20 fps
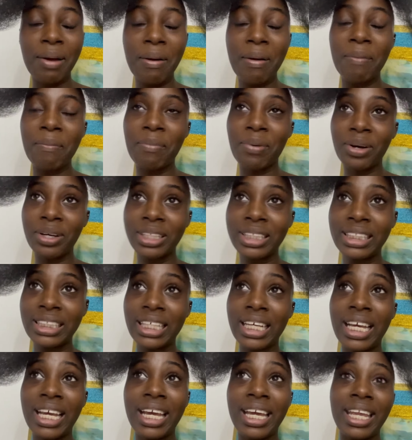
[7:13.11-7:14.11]
but
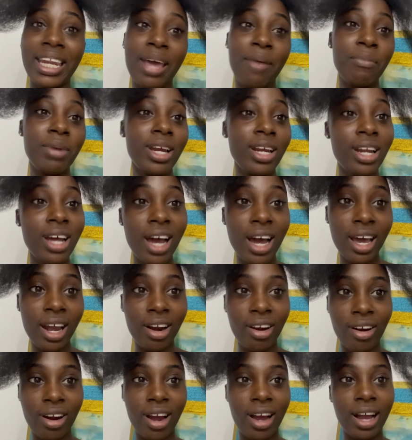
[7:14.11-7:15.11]
them ate the
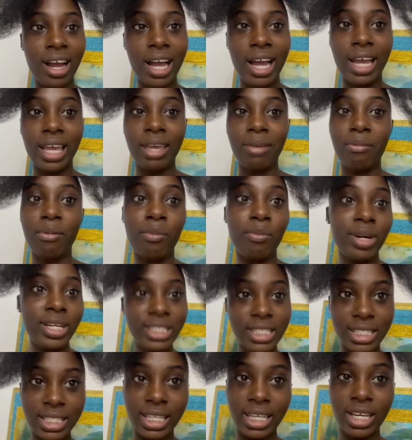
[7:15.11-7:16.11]
other wrong and gave me a
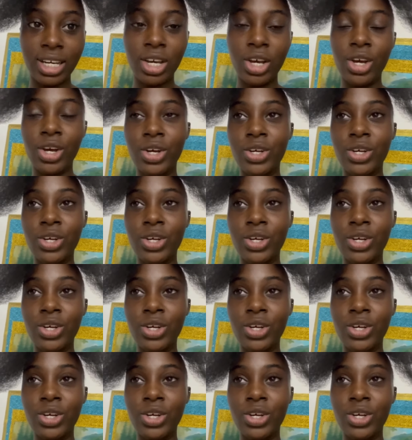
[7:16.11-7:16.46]
breadstick.